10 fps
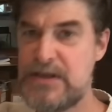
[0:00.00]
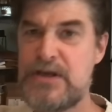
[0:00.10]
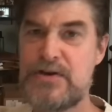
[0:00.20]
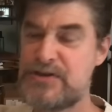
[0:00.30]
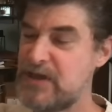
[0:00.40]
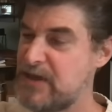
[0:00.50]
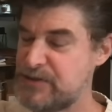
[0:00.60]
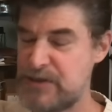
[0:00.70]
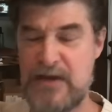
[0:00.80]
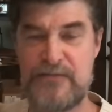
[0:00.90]
used it,
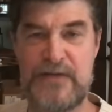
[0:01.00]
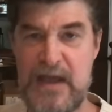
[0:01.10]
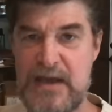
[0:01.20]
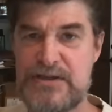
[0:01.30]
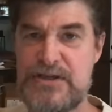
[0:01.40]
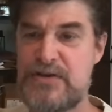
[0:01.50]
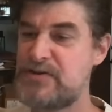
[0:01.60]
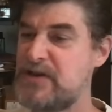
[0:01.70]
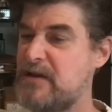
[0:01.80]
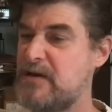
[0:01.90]
JFK's
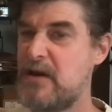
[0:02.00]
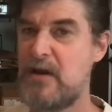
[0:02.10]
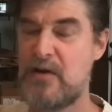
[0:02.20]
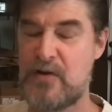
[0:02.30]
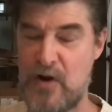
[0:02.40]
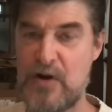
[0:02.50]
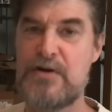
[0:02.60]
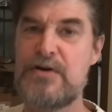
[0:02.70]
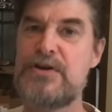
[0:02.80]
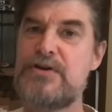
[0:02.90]
used it,
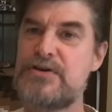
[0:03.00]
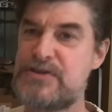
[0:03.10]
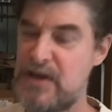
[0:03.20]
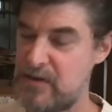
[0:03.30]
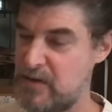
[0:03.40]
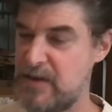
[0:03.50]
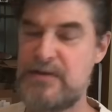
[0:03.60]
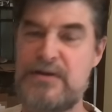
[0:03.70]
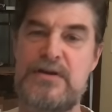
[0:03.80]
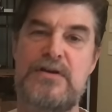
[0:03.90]
Carter used it,
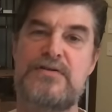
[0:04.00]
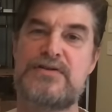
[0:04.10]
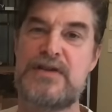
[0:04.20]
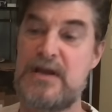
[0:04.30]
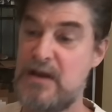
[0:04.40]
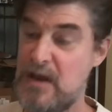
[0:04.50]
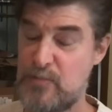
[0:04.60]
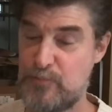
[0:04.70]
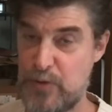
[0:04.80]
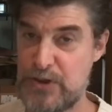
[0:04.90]
Clinton used it,
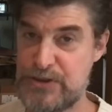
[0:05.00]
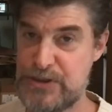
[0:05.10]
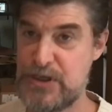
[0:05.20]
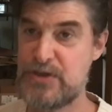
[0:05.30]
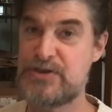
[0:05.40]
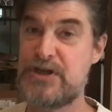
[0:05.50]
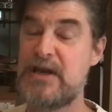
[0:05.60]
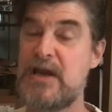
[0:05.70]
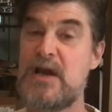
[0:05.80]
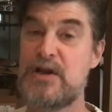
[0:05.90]
Bush used
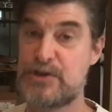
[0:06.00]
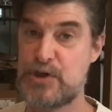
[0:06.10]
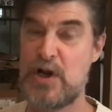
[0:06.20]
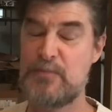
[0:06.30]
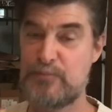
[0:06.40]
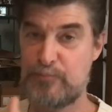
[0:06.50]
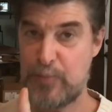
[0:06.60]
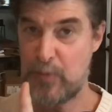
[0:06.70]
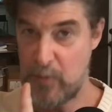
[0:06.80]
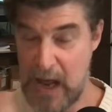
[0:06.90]
it, Trump
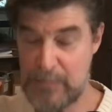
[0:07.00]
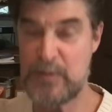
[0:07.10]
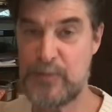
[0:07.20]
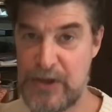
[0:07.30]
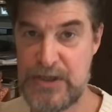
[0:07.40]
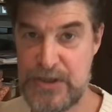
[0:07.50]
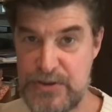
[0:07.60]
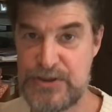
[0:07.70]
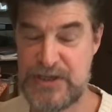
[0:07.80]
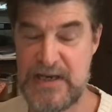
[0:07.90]
probably
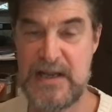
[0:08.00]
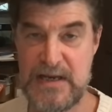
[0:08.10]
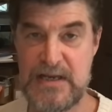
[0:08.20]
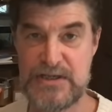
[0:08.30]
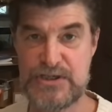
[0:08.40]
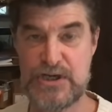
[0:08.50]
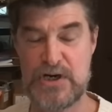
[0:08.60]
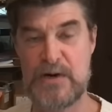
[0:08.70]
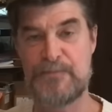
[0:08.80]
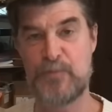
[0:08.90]
used it in his
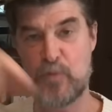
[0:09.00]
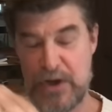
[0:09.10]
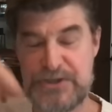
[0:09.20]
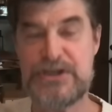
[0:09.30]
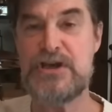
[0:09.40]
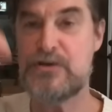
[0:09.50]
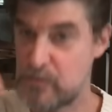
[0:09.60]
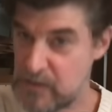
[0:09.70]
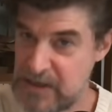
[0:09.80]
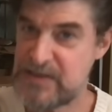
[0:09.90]
term. Once he
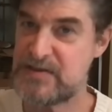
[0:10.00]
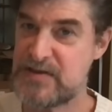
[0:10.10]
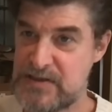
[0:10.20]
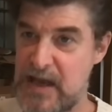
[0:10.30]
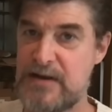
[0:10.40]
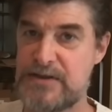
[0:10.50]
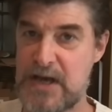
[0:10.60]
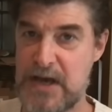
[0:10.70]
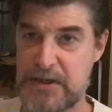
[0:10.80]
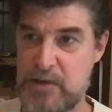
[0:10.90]
agrees to sign a
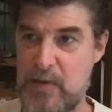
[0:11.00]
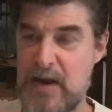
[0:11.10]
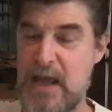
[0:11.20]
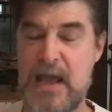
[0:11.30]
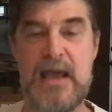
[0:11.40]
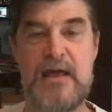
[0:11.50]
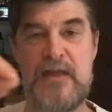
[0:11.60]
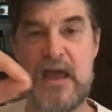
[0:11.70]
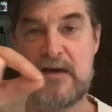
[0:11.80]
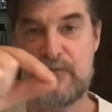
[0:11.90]
document,
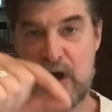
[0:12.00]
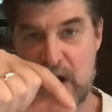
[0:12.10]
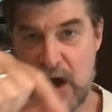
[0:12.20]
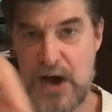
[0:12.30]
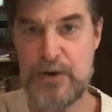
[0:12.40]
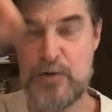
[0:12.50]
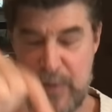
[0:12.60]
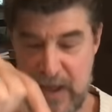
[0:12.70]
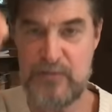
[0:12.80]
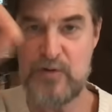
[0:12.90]
they have the auto
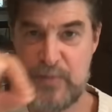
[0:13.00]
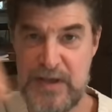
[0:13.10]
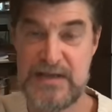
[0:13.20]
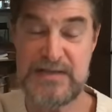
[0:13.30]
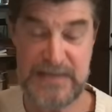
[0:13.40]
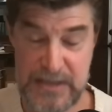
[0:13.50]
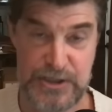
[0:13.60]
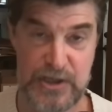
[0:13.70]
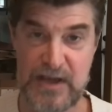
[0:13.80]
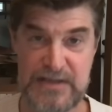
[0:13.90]
pen repeat his
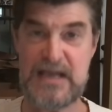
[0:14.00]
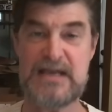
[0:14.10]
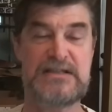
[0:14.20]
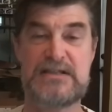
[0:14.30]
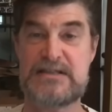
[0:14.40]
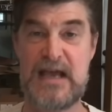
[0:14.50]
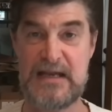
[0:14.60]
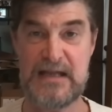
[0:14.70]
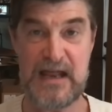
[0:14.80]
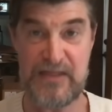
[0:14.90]
signature because he has to
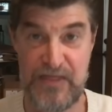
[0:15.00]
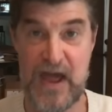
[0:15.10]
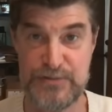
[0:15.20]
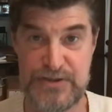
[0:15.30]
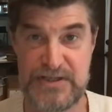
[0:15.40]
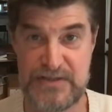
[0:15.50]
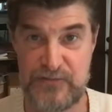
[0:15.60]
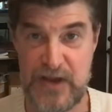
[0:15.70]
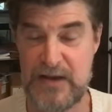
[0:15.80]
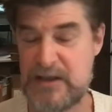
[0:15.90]
sign like thousands
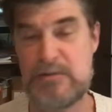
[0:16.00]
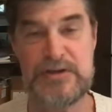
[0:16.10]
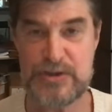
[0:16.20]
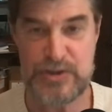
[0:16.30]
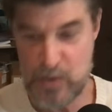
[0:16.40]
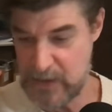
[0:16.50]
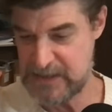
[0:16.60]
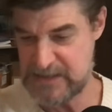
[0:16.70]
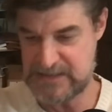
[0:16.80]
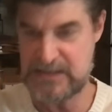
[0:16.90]
of documents. There's no way he
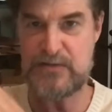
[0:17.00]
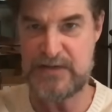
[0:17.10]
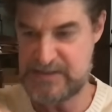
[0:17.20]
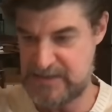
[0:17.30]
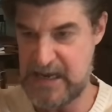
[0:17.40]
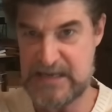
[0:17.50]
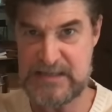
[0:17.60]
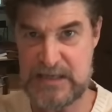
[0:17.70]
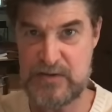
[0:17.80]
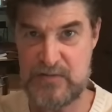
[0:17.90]
can sit there at his
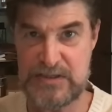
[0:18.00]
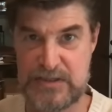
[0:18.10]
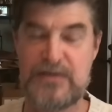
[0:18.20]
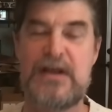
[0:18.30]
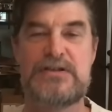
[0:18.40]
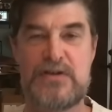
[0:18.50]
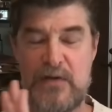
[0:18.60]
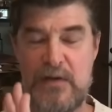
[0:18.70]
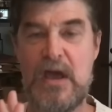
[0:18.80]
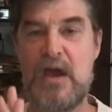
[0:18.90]
desk and do this all day.
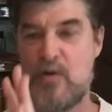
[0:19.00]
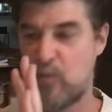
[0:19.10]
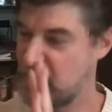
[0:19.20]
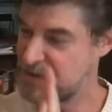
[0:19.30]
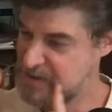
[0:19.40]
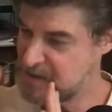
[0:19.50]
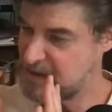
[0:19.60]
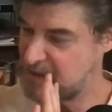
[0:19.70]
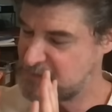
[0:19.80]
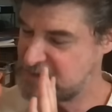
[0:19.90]
So once he
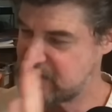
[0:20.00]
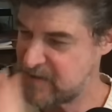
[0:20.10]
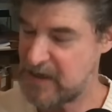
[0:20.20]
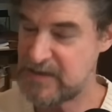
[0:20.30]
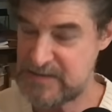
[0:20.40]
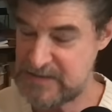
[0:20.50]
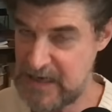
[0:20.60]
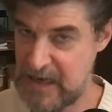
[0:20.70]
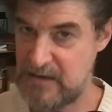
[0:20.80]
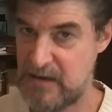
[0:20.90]
gives his
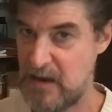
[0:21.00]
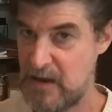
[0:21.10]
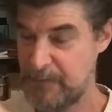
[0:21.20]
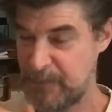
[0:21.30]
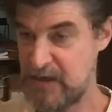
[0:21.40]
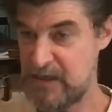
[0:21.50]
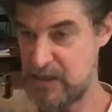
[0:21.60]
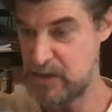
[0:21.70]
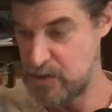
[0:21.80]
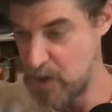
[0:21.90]
assent that
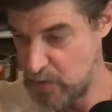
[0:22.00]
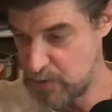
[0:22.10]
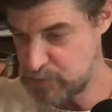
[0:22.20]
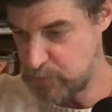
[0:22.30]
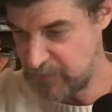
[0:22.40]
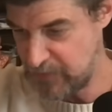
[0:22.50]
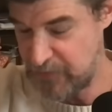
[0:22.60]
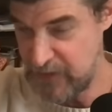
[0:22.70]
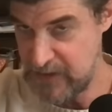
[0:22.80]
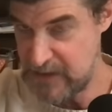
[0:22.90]
he knows what the
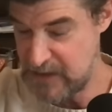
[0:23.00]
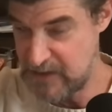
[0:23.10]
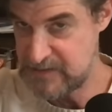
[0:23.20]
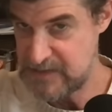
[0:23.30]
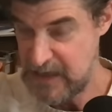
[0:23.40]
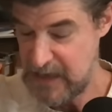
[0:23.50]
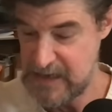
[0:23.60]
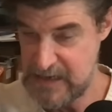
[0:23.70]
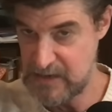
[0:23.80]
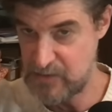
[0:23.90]
thing is
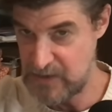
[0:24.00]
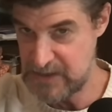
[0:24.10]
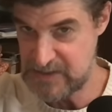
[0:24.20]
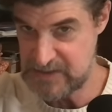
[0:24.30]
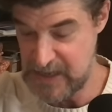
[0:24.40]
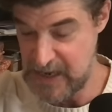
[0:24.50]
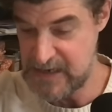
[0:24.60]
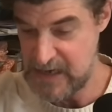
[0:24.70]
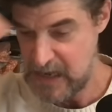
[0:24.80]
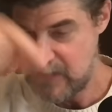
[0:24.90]
and he agrees to
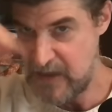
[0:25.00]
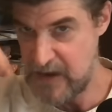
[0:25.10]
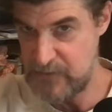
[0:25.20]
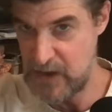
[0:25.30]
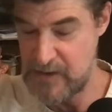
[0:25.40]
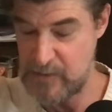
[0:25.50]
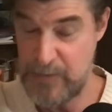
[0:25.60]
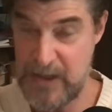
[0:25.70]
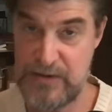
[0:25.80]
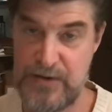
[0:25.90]
sign it, they have the auto
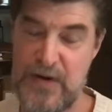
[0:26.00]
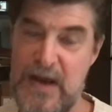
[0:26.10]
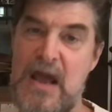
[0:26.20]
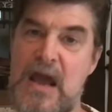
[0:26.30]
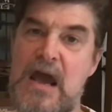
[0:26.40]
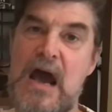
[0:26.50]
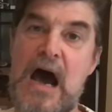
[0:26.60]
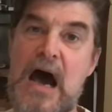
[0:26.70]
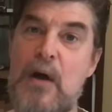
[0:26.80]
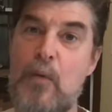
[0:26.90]
pen do it.
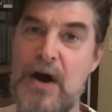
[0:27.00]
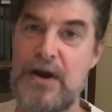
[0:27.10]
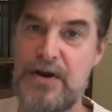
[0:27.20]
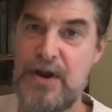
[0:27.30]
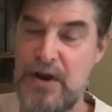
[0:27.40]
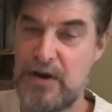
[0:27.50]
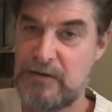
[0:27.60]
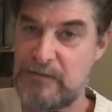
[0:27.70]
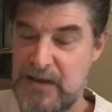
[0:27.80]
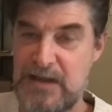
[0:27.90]
I want to
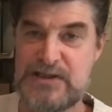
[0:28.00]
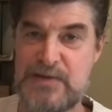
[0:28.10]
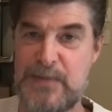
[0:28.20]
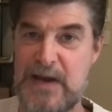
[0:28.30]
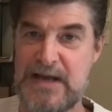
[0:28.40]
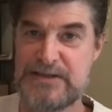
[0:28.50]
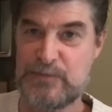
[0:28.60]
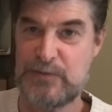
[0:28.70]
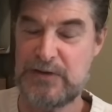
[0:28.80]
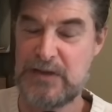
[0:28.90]
know, is it
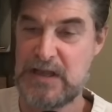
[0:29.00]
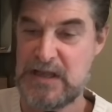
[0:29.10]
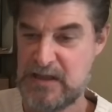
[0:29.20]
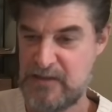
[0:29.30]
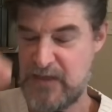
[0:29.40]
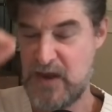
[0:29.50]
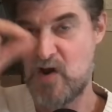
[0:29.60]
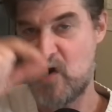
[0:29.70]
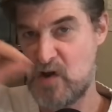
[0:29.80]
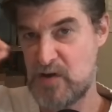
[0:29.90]
possible that
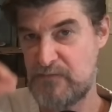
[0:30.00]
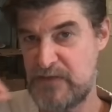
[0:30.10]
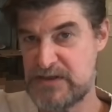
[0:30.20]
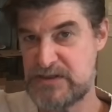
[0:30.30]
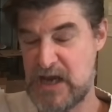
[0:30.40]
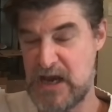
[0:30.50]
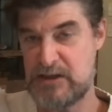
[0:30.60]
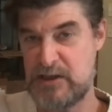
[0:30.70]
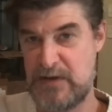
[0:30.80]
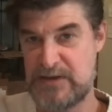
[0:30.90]
all of these
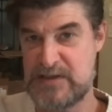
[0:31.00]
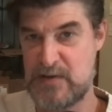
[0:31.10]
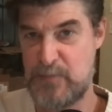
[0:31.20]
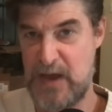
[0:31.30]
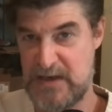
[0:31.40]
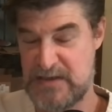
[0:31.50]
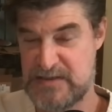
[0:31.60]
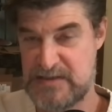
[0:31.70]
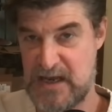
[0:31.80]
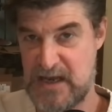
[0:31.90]
documents that Biden
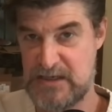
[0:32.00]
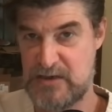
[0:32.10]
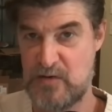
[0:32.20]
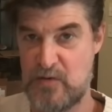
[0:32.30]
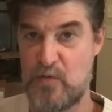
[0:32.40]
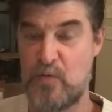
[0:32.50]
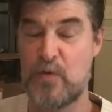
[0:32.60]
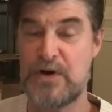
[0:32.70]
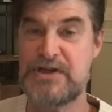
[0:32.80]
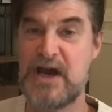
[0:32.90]
signed
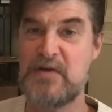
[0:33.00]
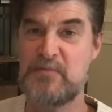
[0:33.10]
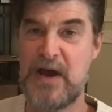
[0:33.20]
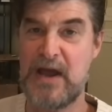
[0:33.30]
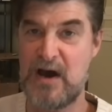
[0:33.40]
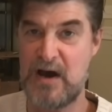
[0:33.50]
were done by an